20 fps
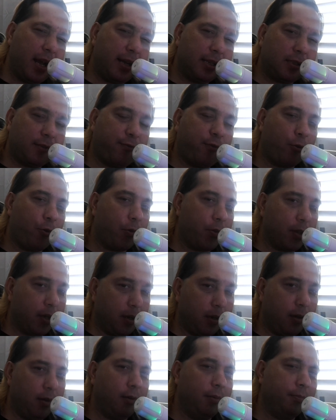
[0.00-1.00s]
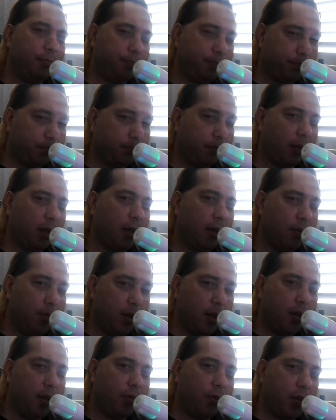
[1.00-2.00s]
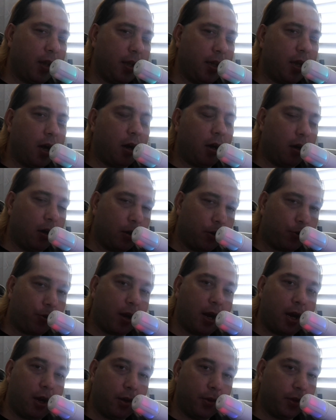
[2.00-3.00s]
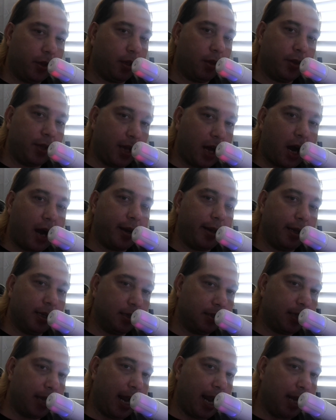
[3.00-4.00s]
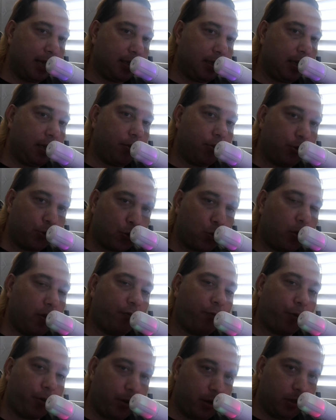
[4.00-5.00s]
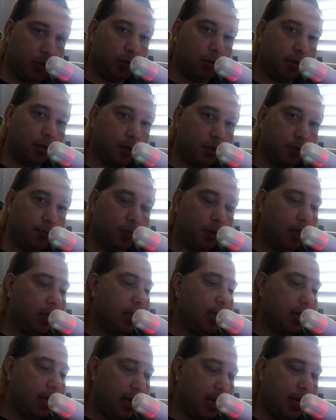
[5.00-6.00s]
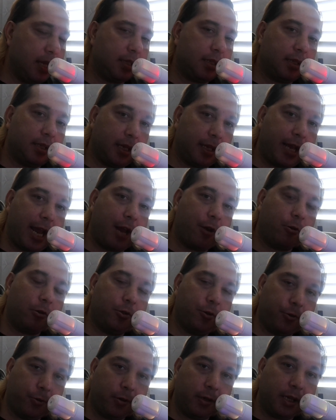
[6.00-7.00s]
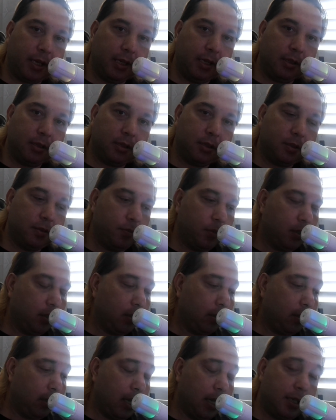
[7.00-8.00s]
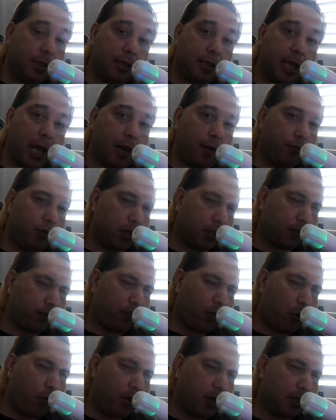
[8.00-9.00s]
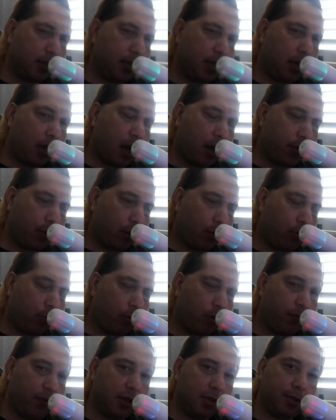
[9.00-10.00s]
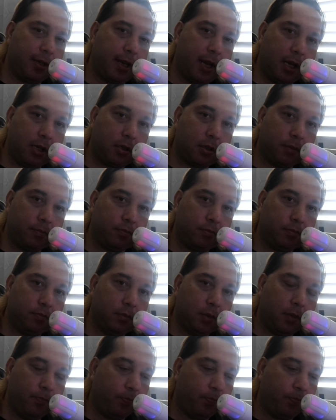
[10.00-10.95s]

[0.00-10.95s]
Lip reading: it's for the young crowd, the audience, the 18 to 24-year-olds. It's to cater to their needs. Instead of just focusing on the core of education,